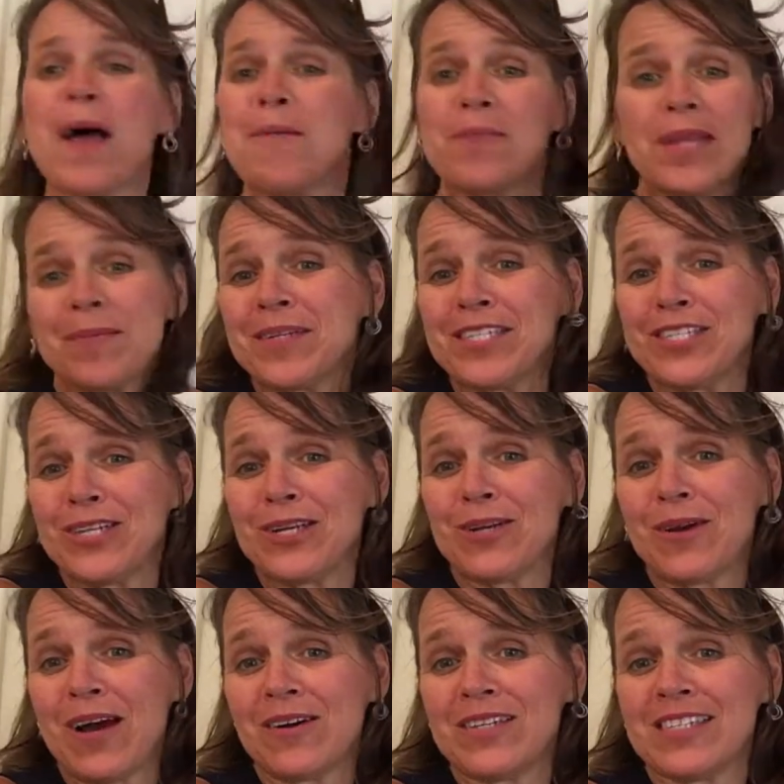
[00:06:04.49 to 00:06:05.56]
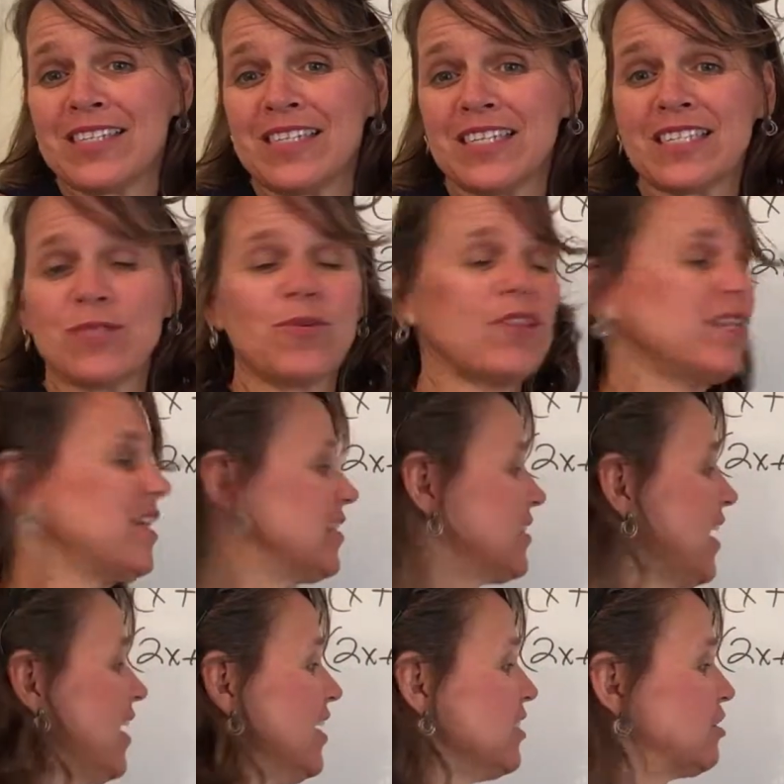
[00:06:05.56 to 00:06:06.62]
But I'm going to show you how it looks with this.
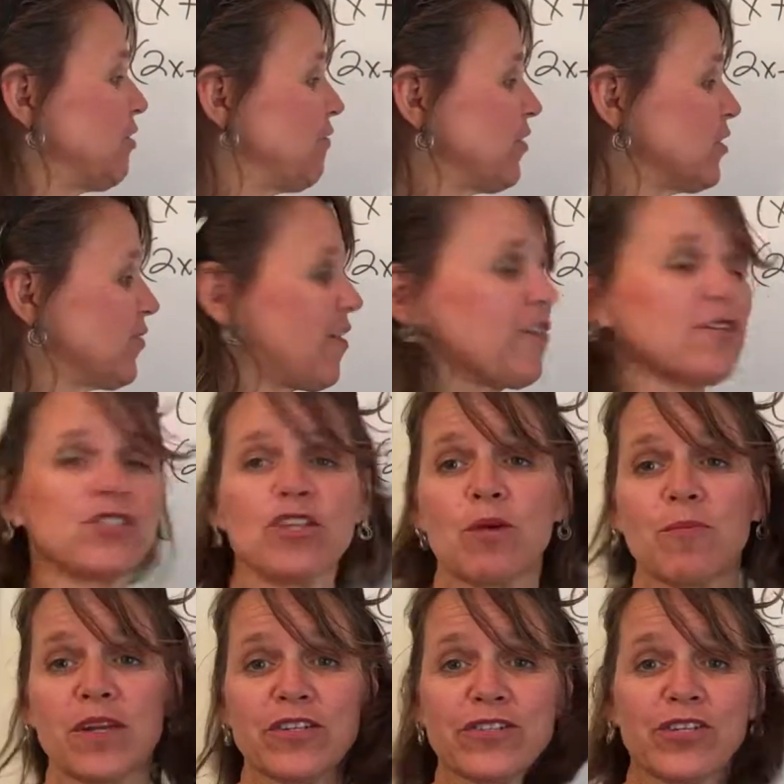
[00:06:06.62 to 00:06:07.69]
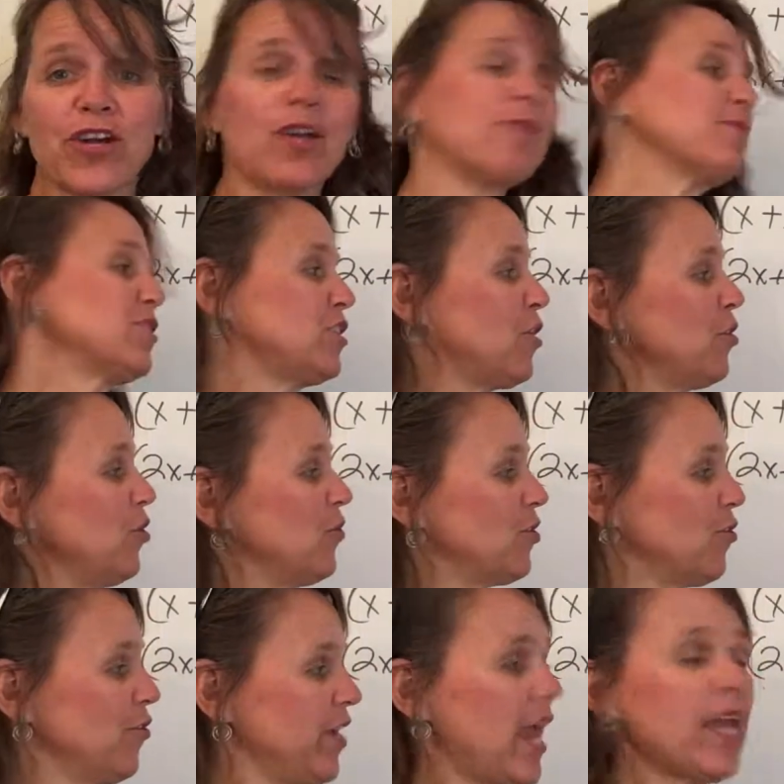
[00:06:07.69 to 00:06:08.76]
So first of all, there's no middle term, so you would
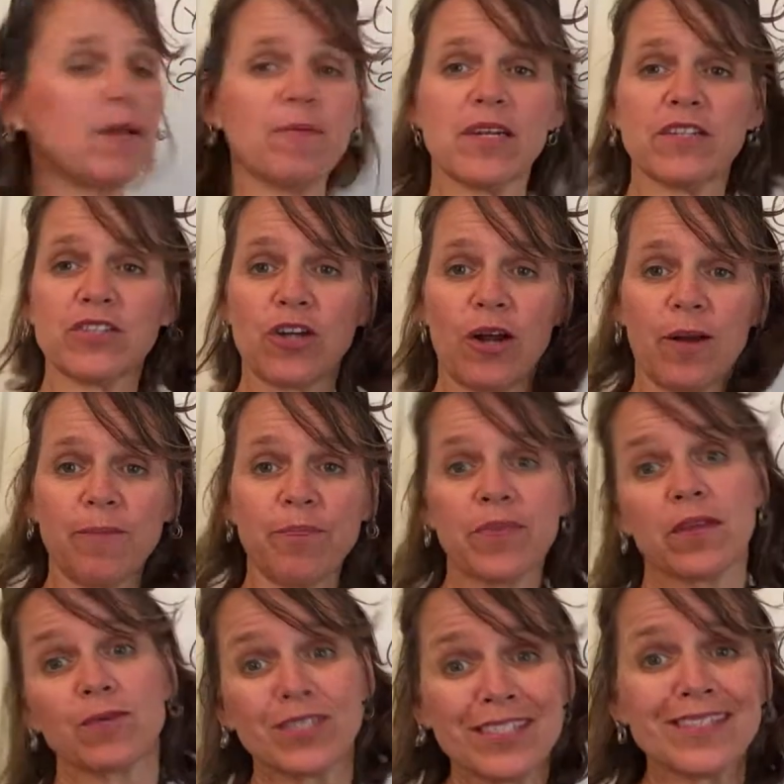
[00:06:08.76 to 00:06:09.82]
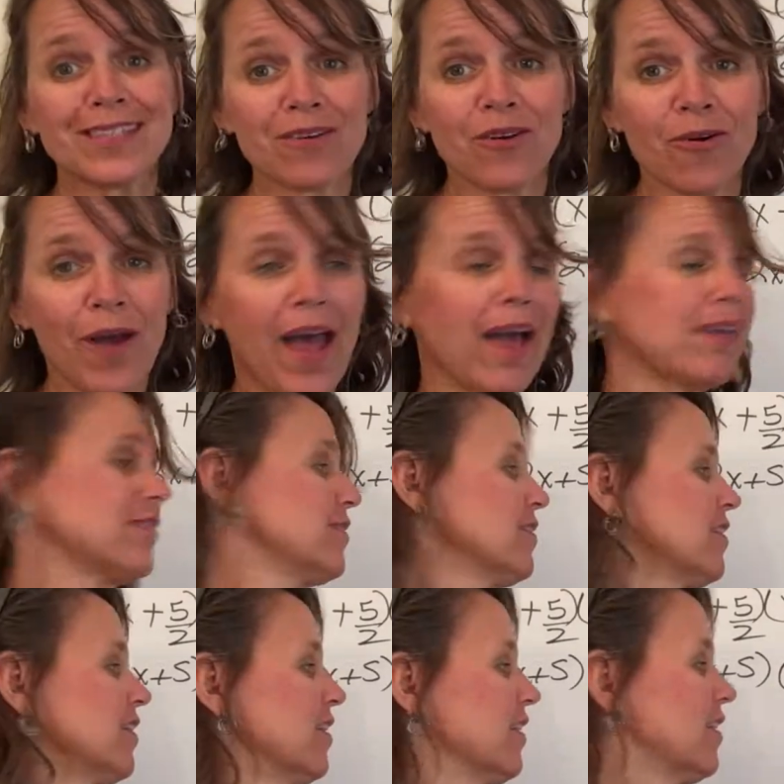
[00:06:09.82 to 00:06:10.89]
create a middle term, which is 0x.
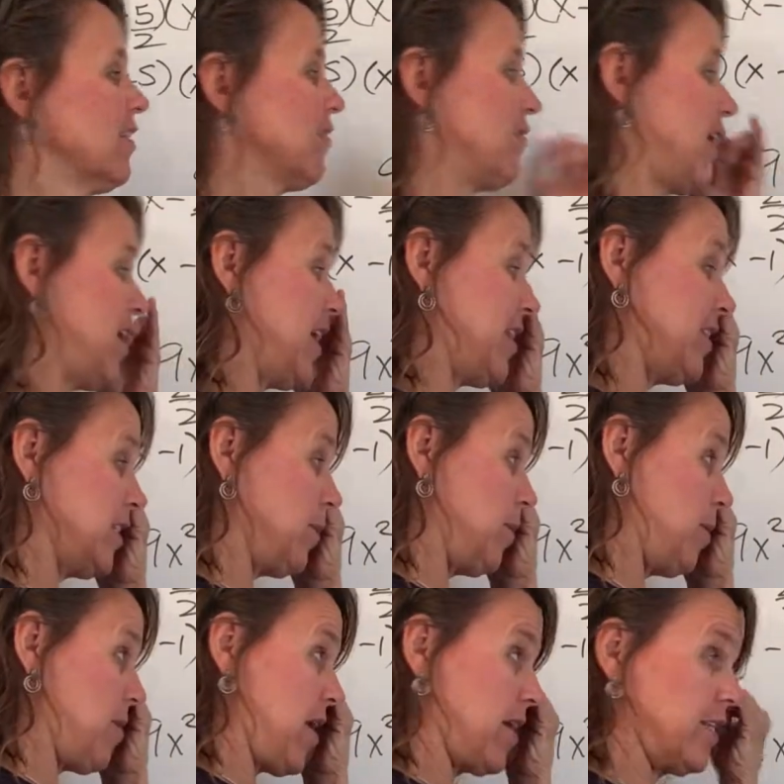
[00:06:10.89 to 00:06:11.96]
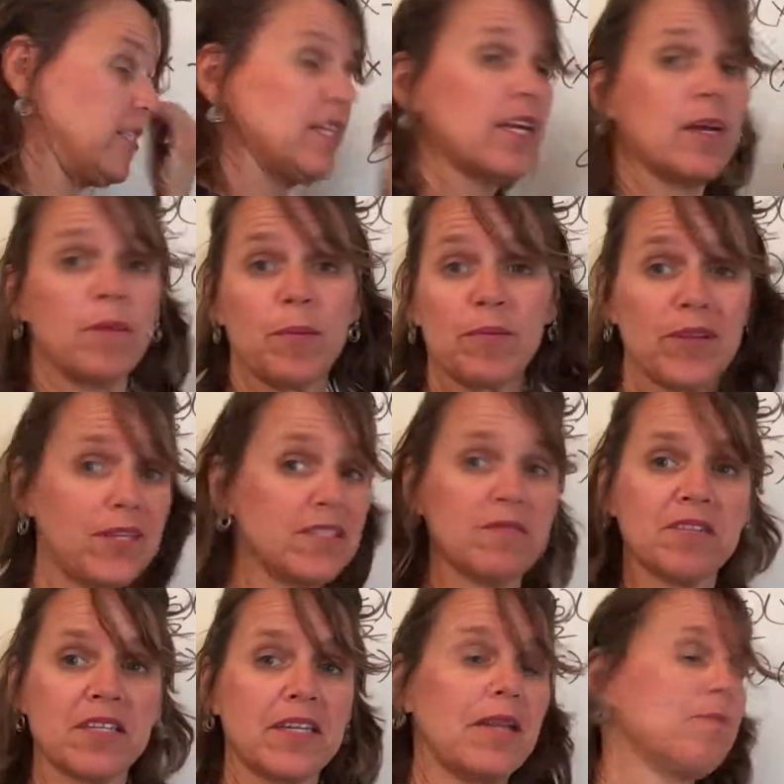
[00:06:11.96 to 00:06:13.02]
Right? This could be minus, it could be plus, it
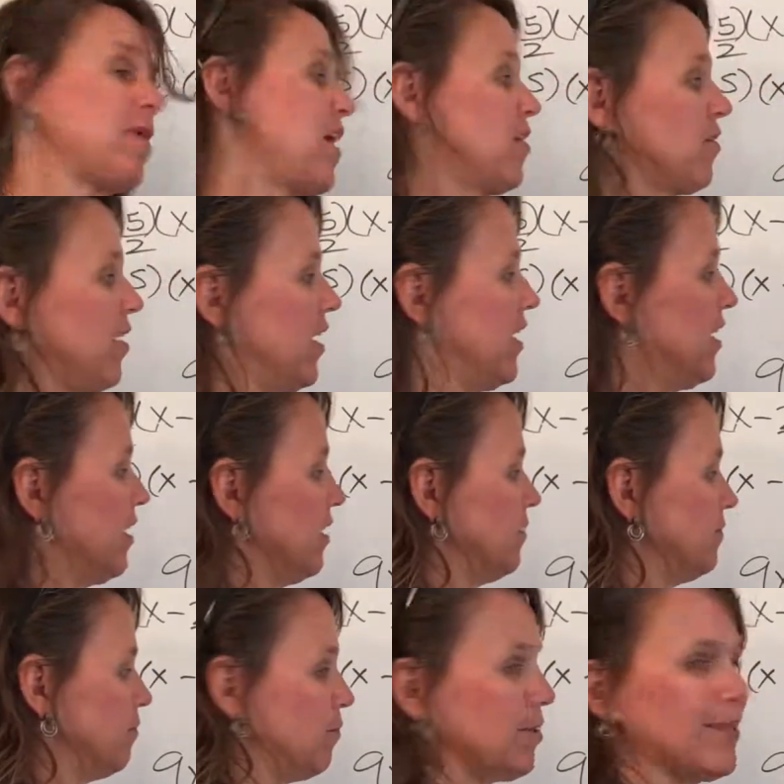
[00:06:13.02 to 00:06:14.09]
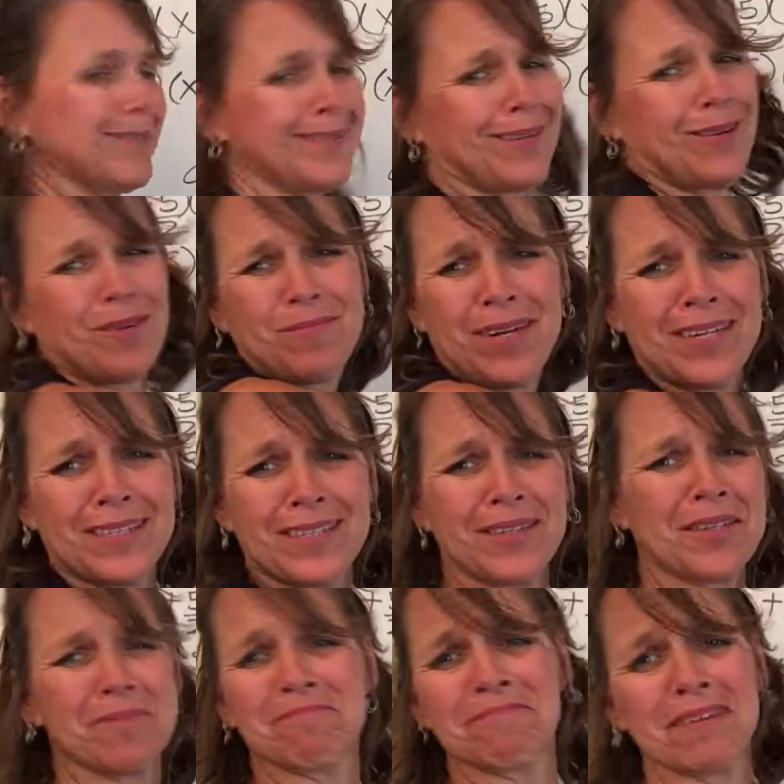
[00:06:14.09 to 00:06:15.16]
really doesn't matter right here. Plus 0, minus
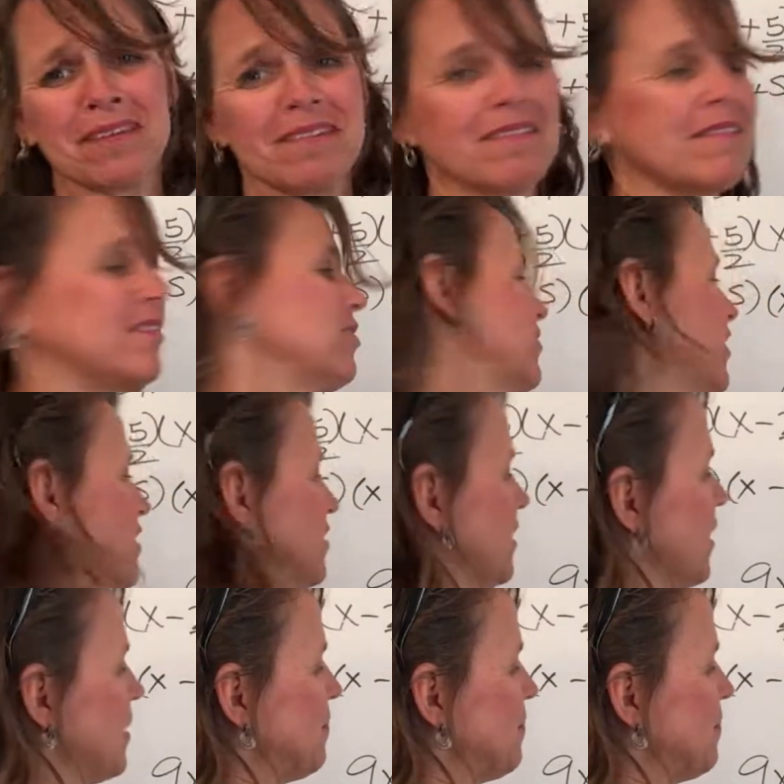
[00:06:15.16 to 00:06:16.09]
0, no, who cares?